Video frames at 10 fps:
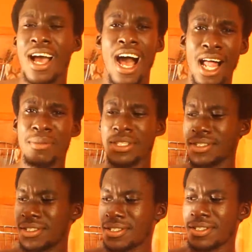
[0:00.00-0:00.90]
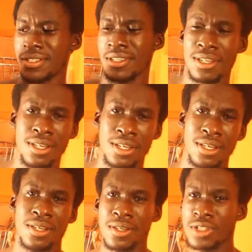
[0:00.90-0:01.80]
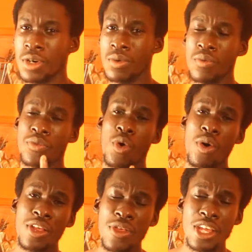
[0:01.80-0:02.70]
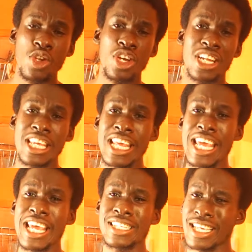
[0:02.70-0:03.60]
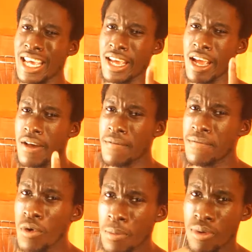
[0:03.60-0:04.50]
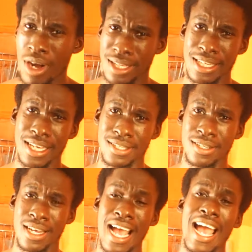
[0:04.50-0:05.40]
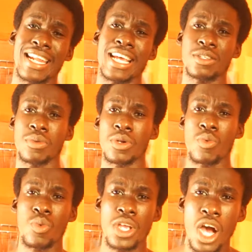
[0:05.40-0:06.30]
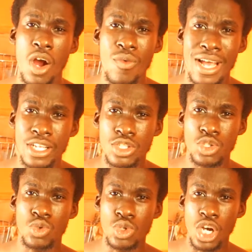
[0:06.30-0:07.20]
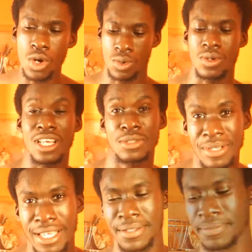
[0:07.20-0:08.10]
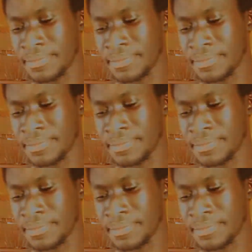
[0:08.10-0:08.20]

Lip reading: almonds. So, the only thing you're going to need is a food processor. And guess what? We are ready to go. Let's begin.